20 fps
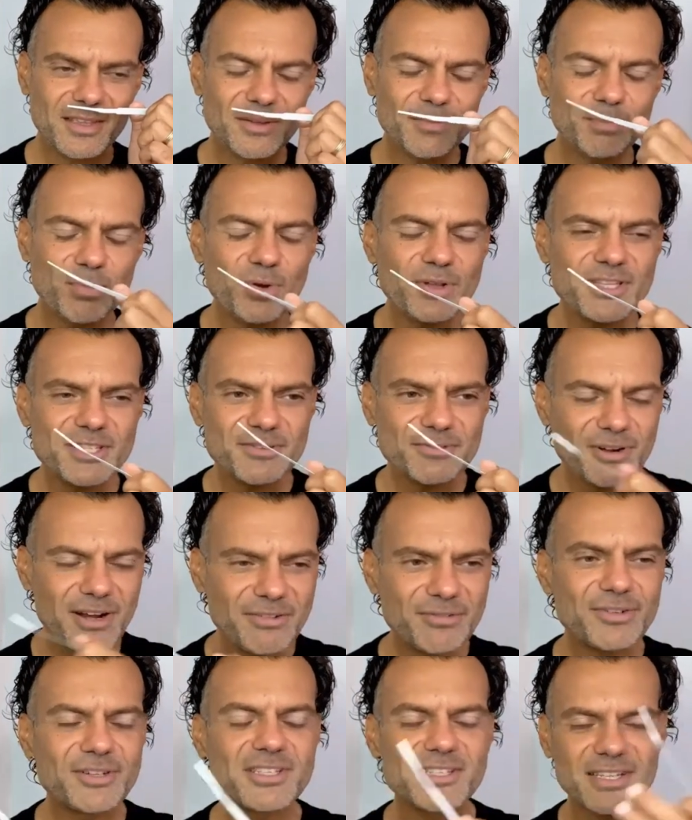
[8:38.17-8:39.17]
points of
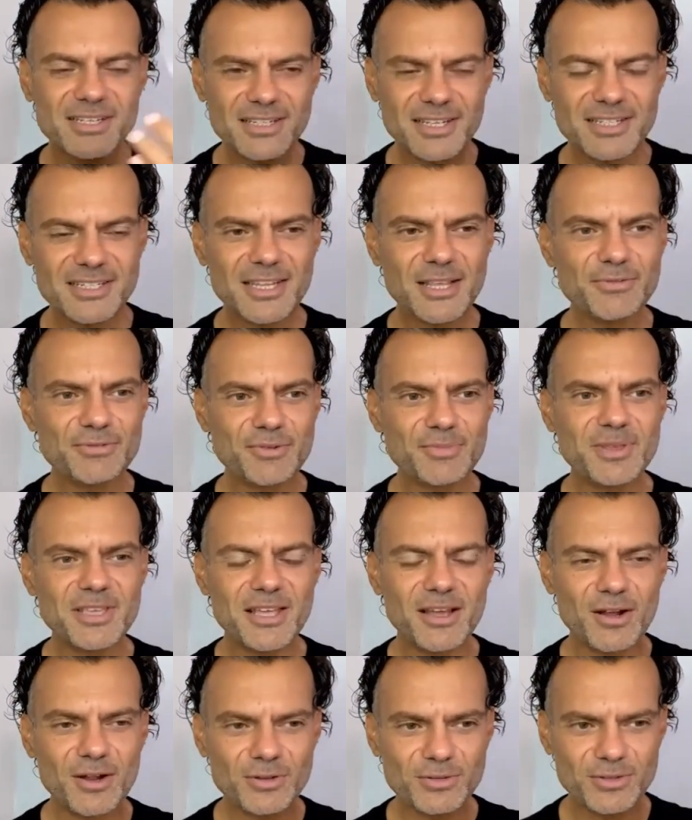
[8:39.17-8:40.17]
reference, as I say, for me
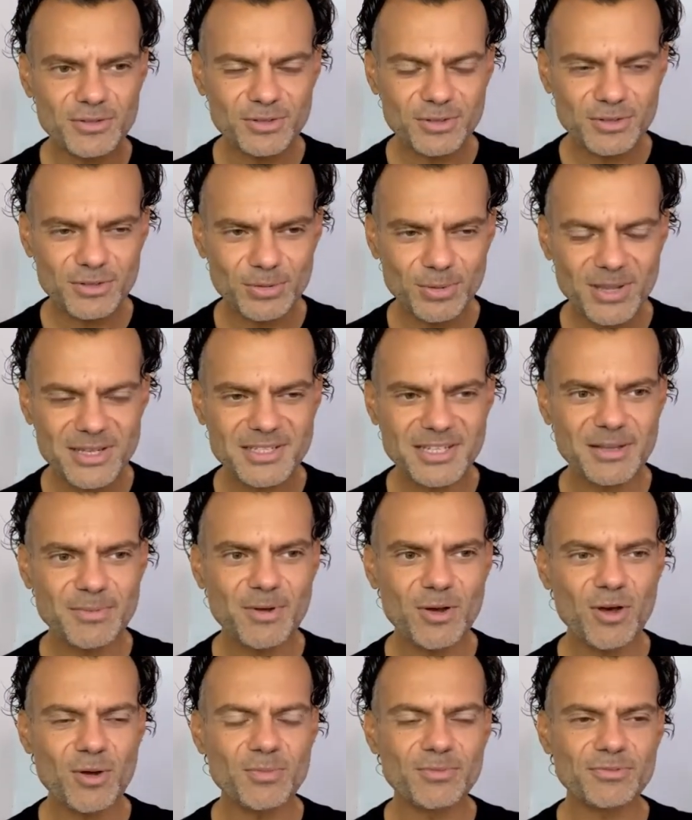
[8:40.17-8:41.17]
are Troisième
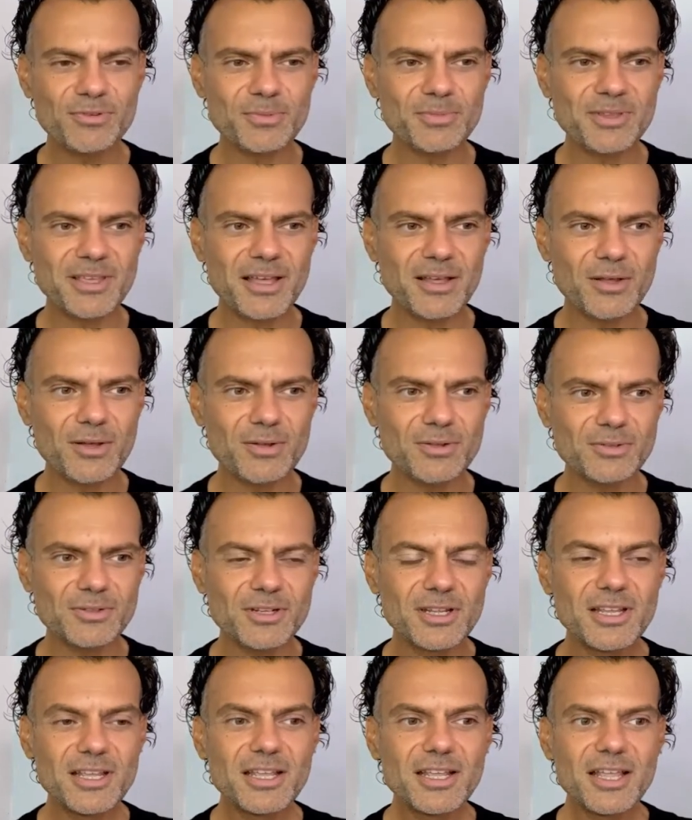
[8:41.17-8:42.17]
Homme from
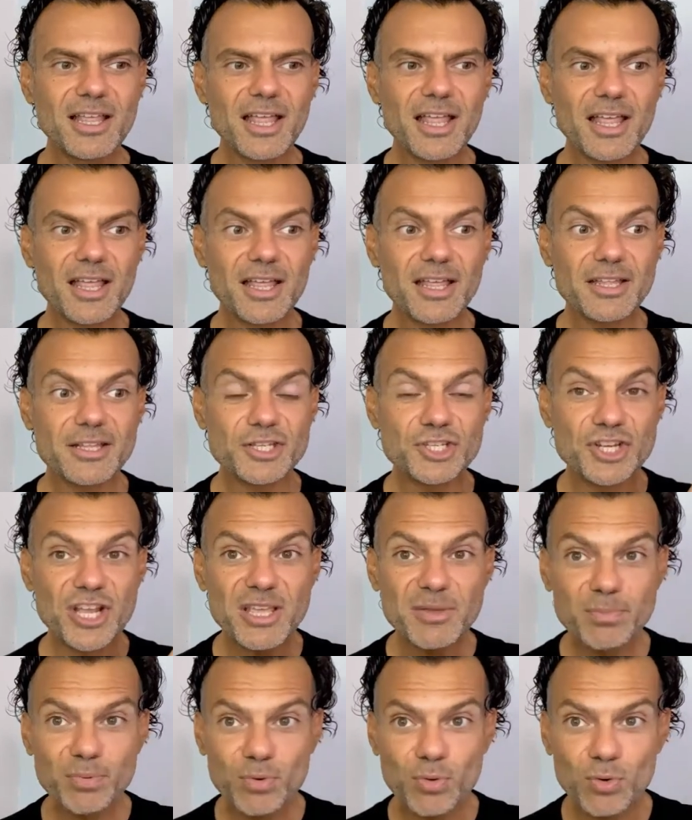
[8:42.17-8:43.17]
Caron, uh,
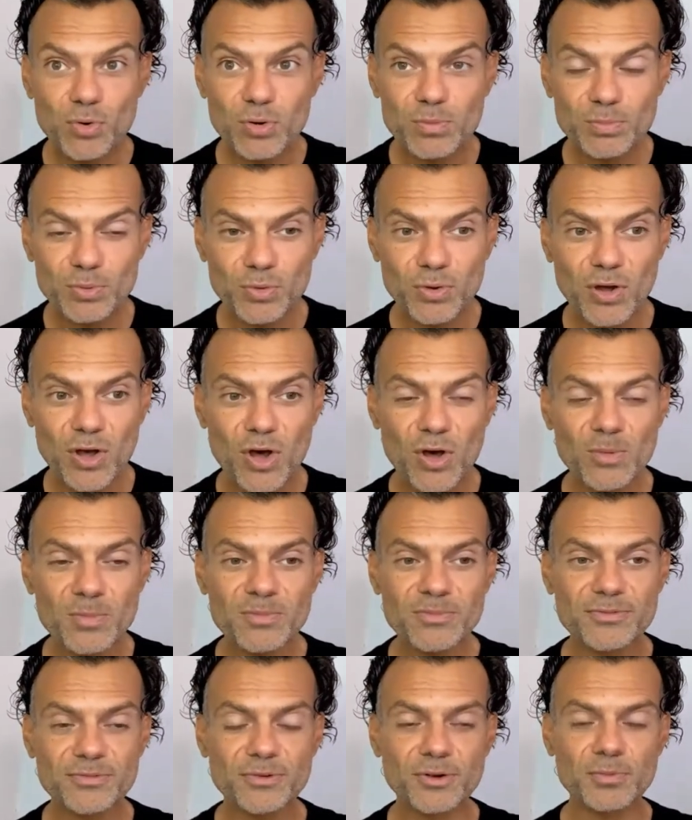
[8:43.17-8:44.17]
pour
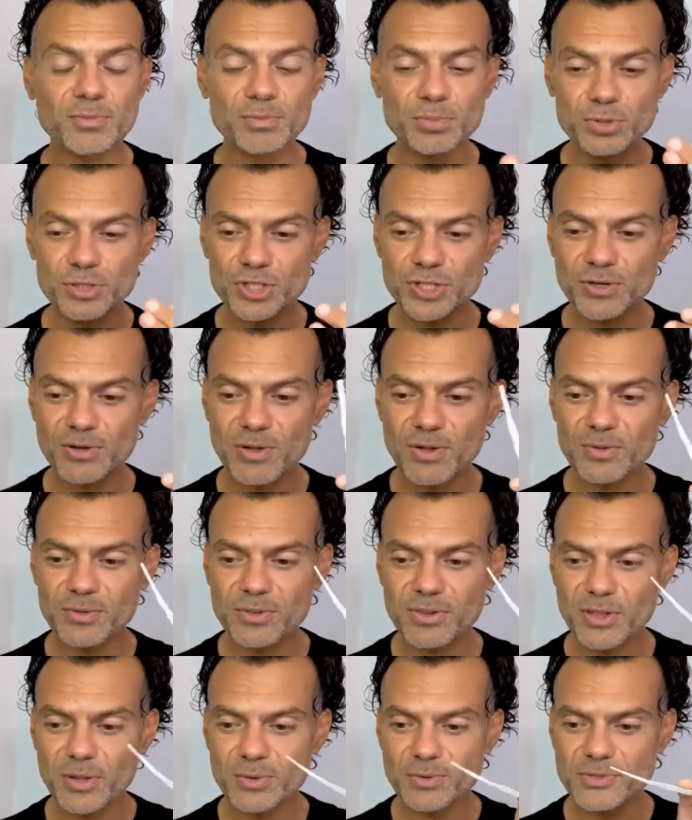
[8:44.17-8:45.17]
homme" from
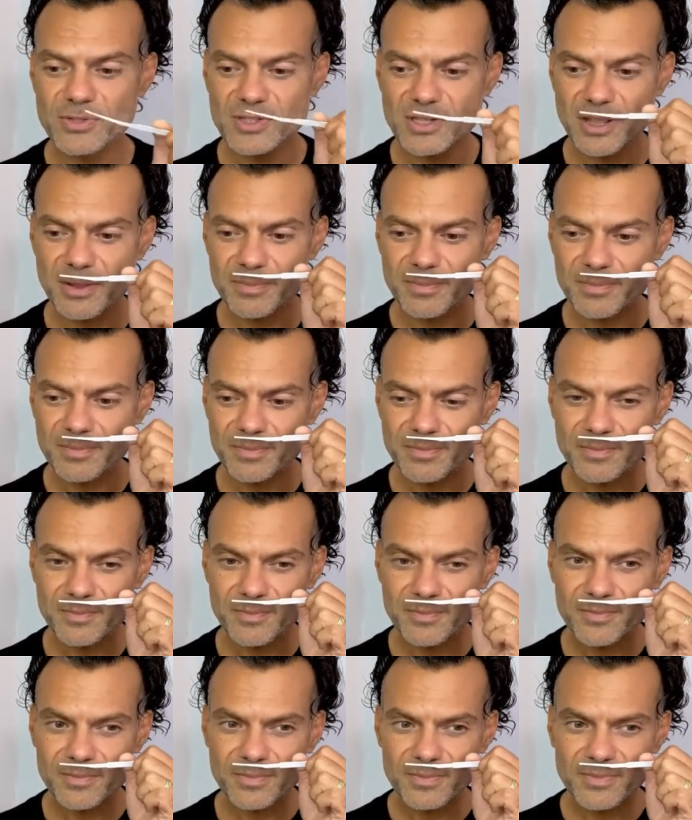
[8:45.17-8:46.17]
Boucheron, those, um,
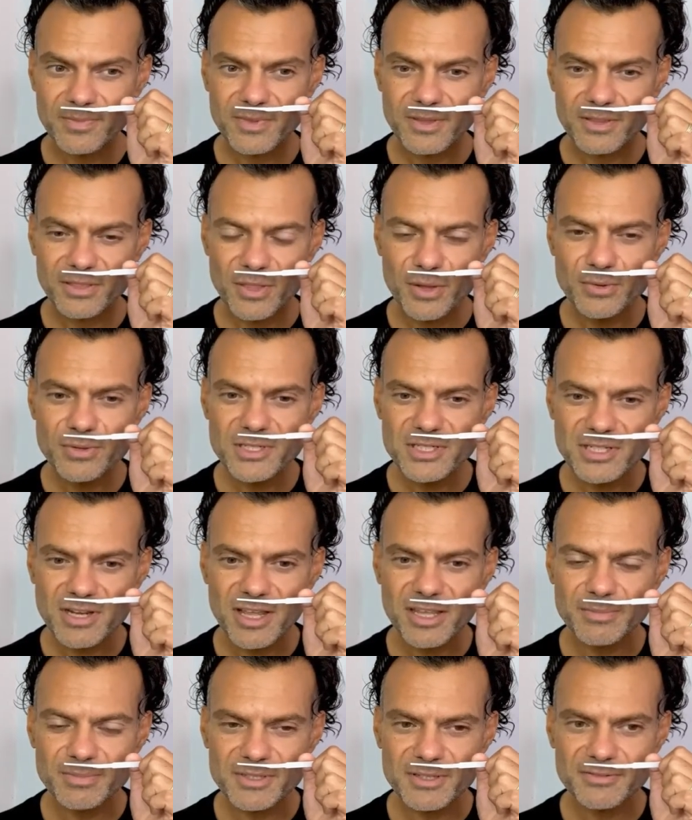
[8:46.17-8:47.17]
those
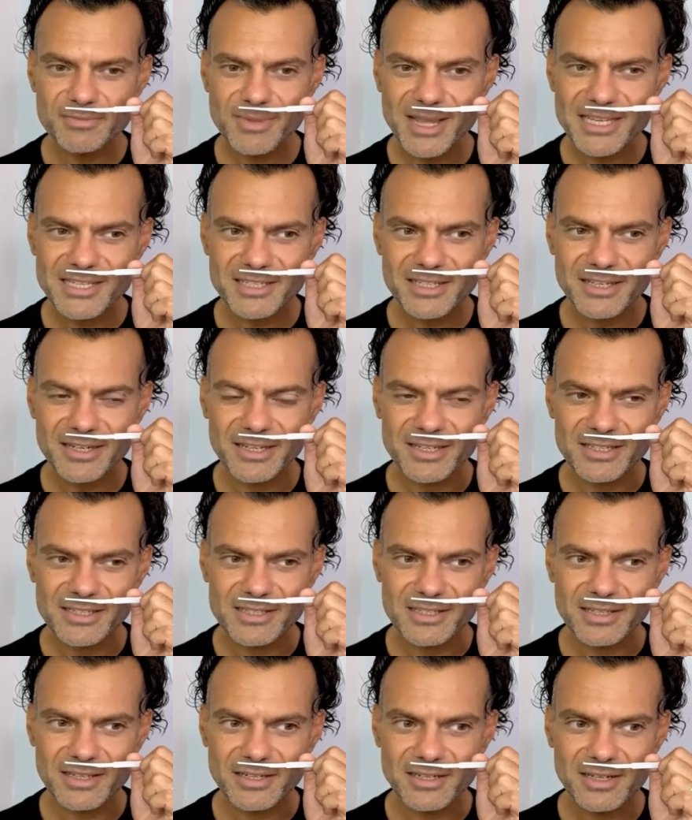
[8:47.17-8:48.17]
types of
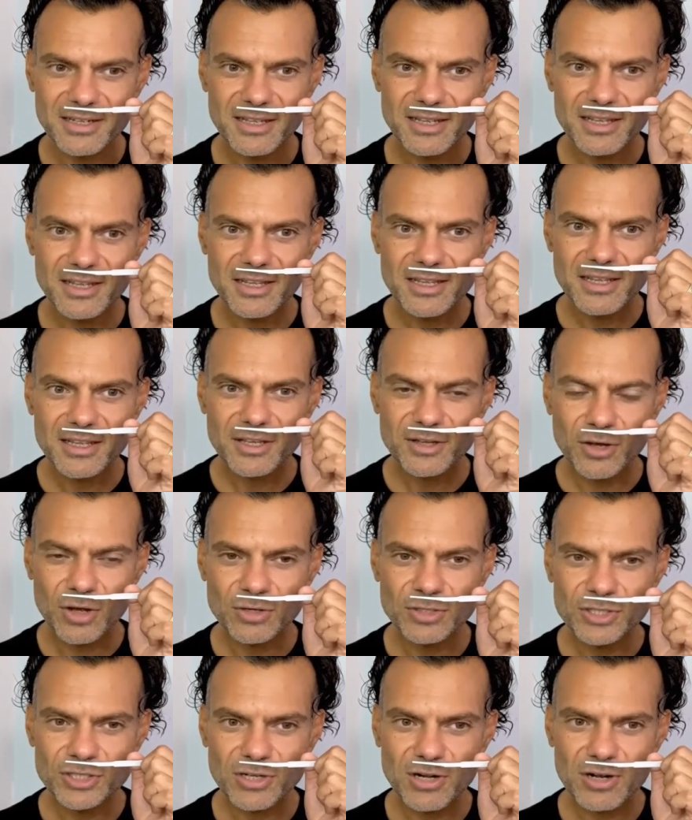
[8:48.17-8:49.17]
masculines that
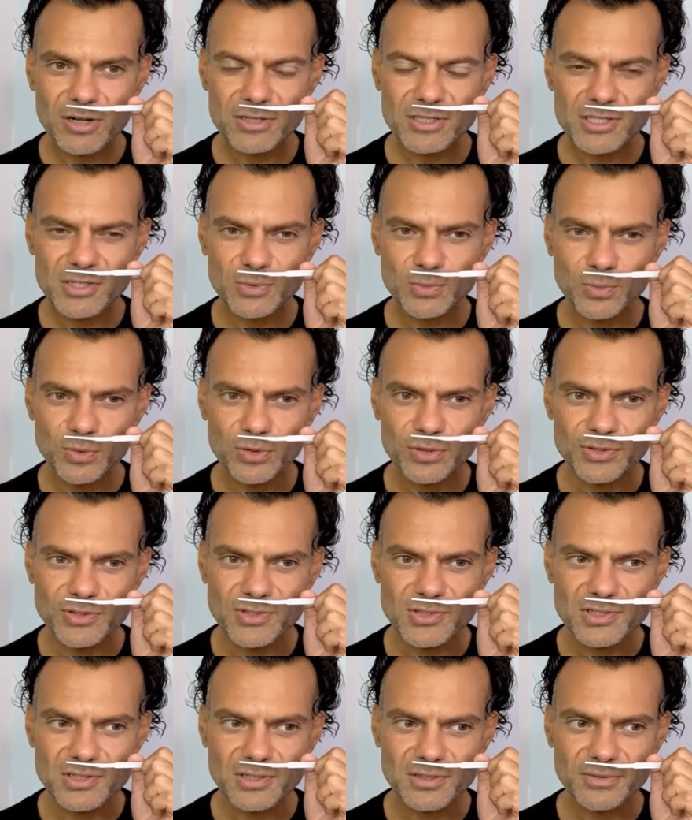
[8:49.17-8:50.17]
contrast
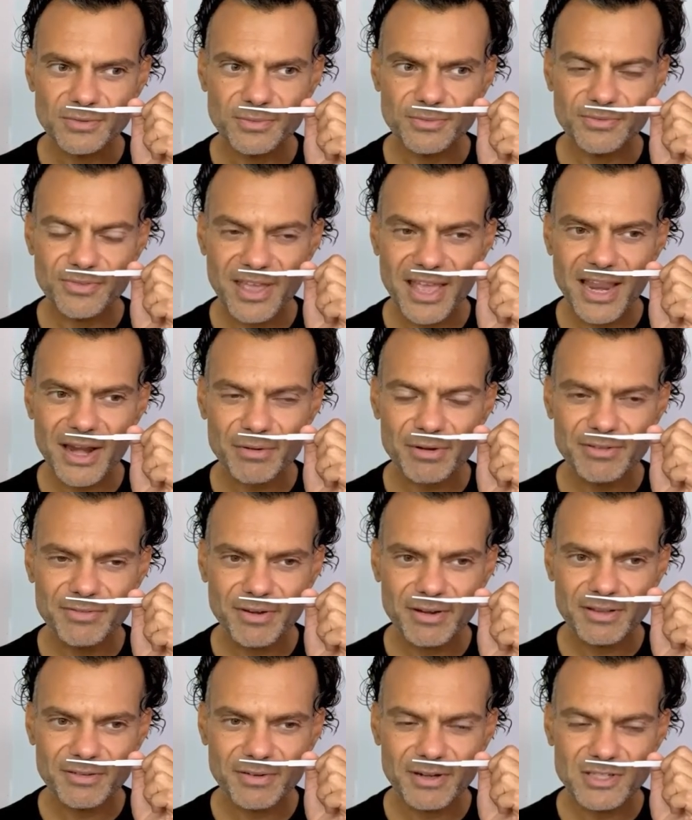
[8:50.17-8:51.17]
woods very,
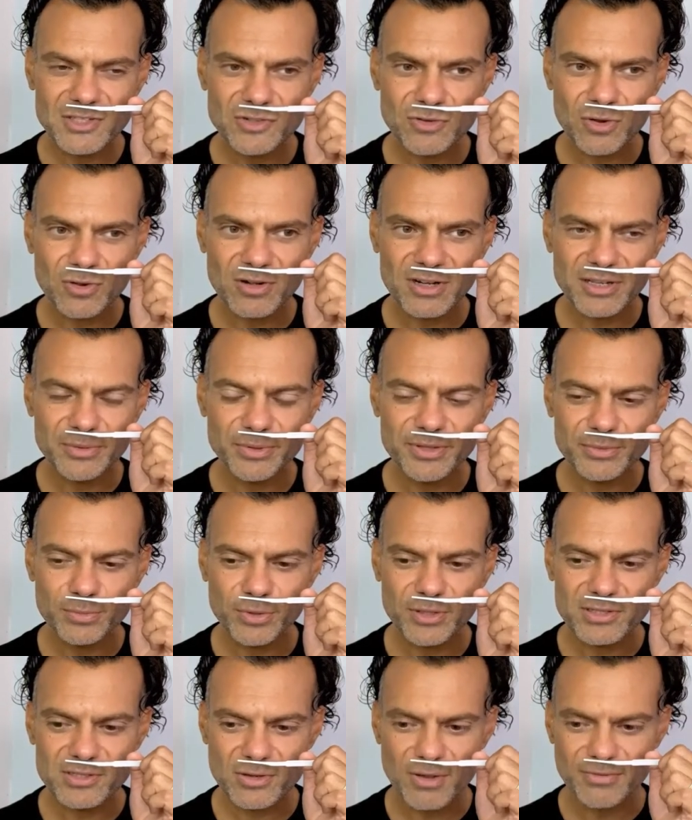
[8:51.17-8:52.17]
very, very strongly with,
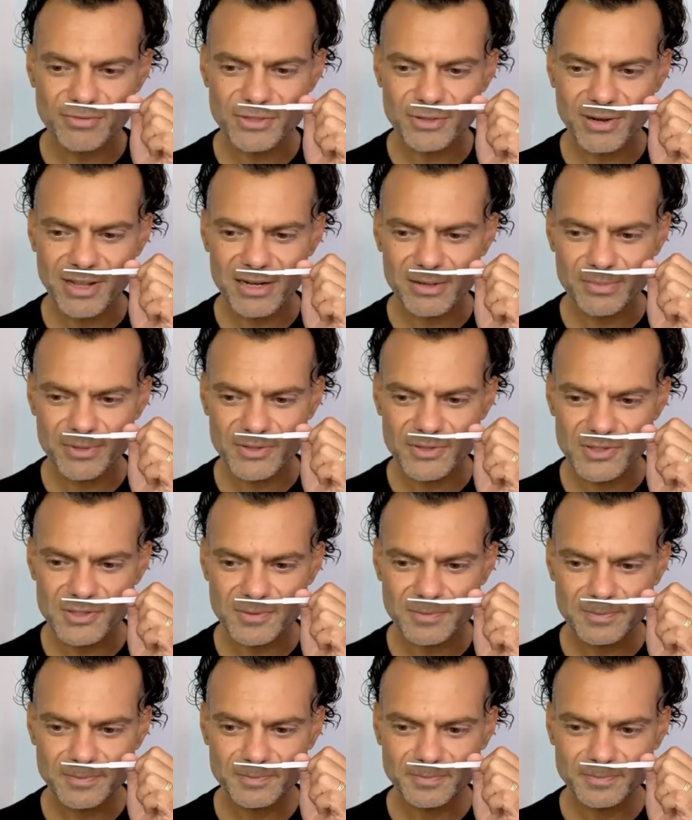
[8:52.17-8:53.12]
with softer elements.